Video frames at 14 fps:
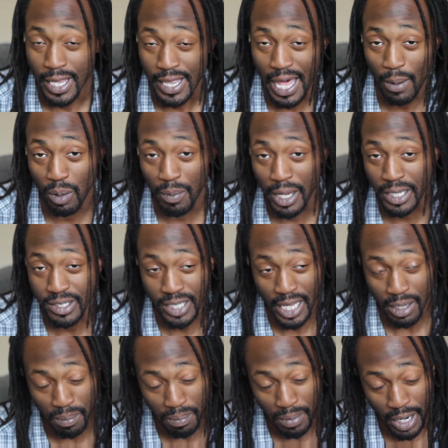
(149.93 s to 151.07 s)
That one makes
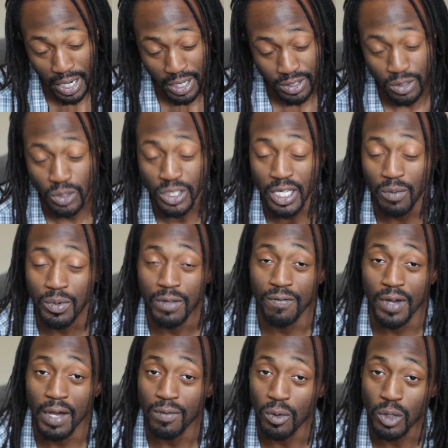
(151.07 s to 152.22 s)
a modest 275